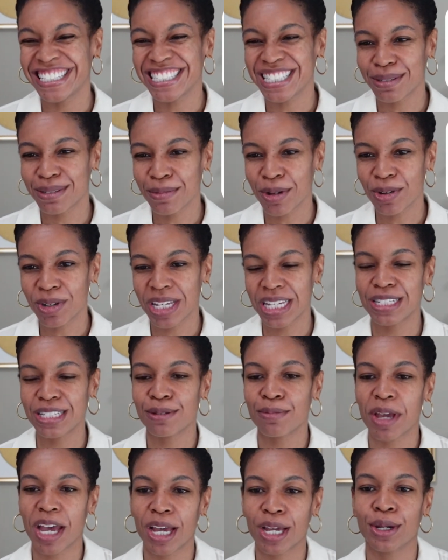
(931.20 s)
Is smoking
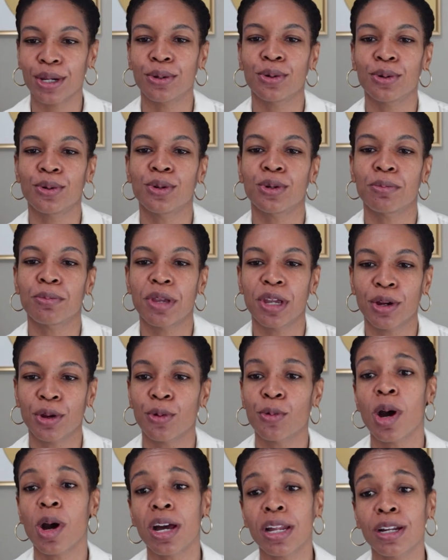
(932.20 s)
tobacco or
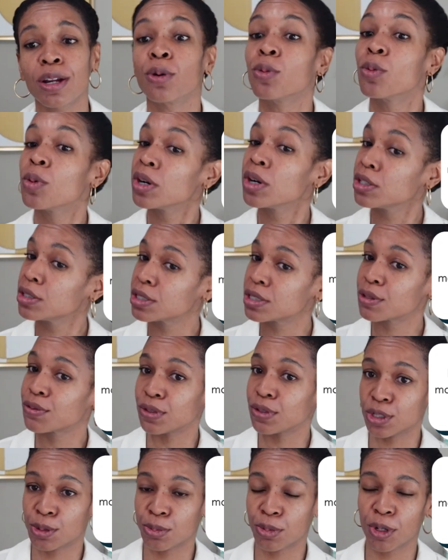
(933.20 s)
marijuana worse
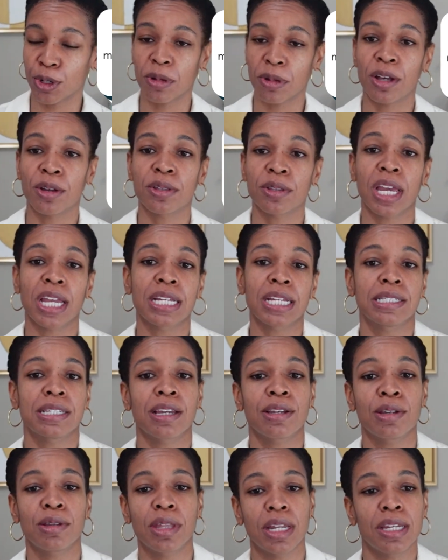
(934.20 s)
for sperm health? I can
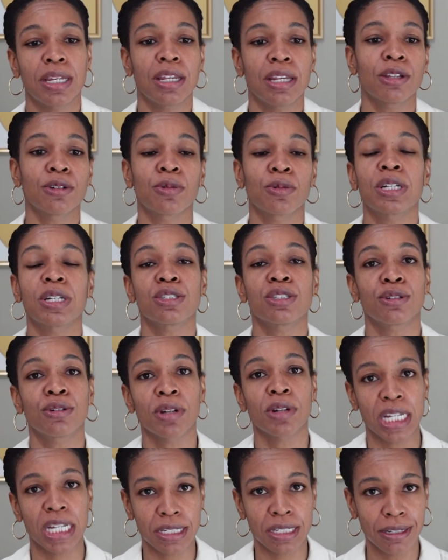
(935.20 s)
tell you that neither one is
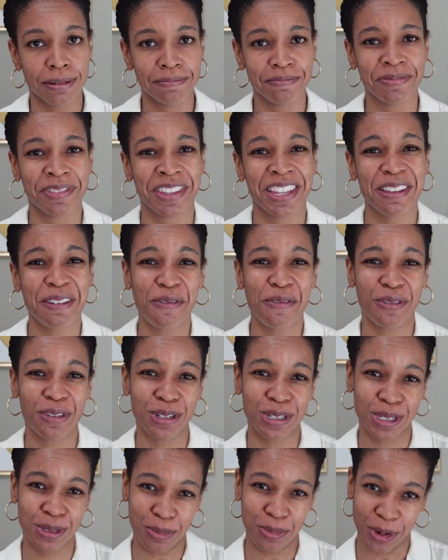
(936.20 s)
great
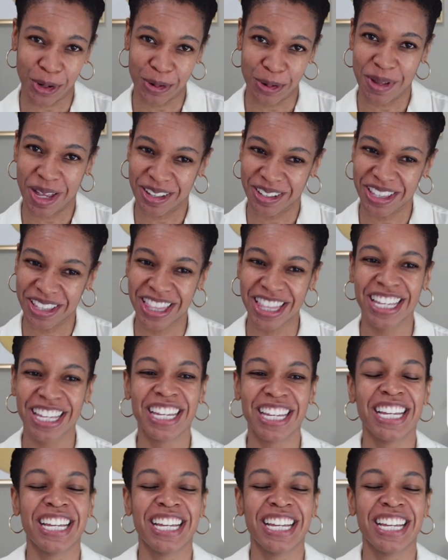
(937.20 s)
for sperm health.